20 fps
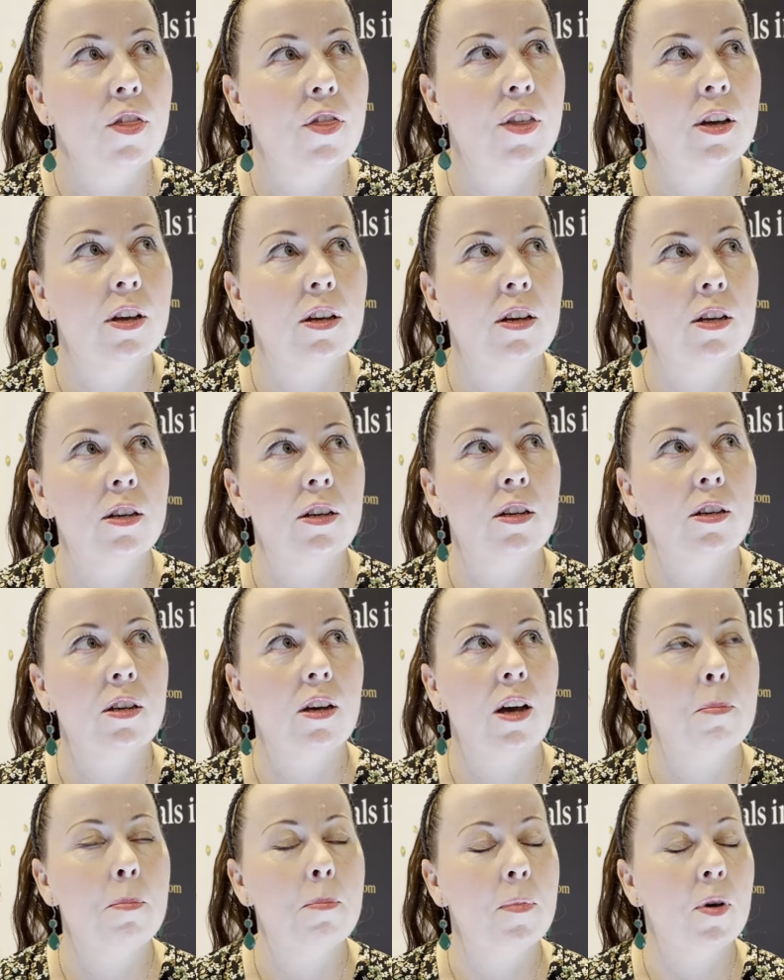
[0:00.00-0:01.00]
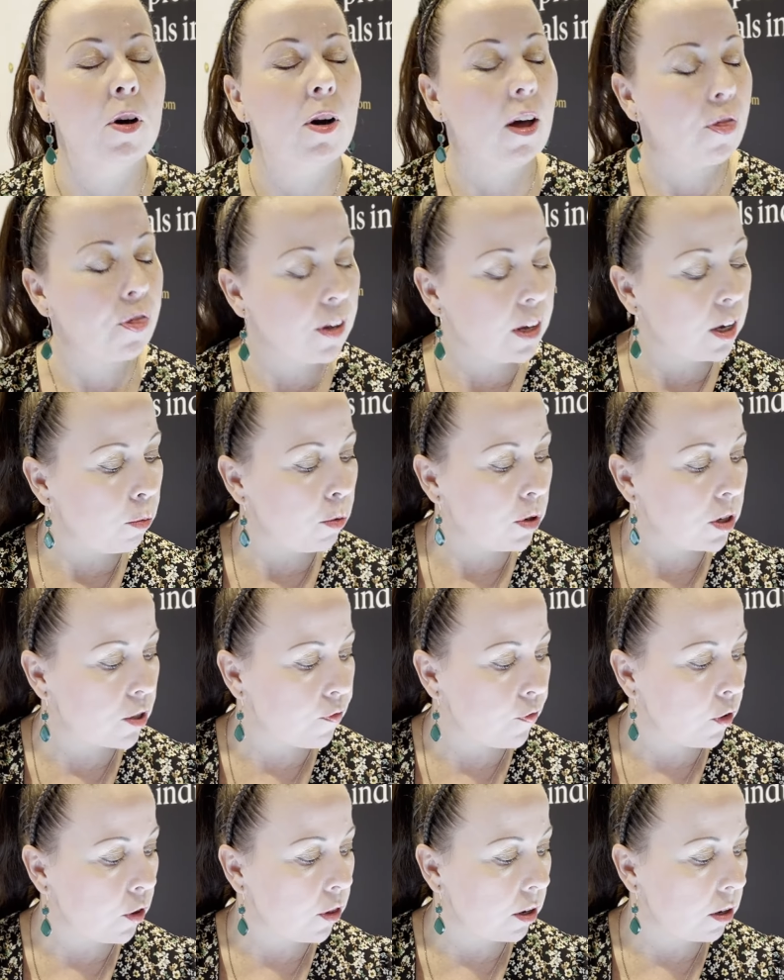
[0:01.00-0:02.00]
I think it was
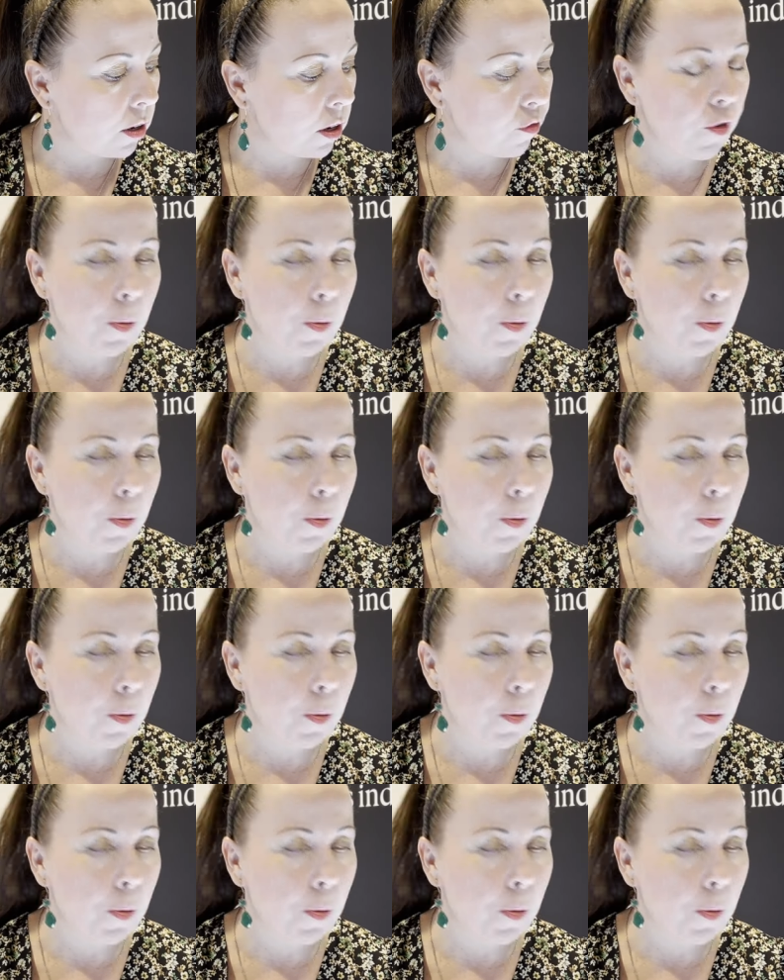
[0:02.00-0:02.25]
for the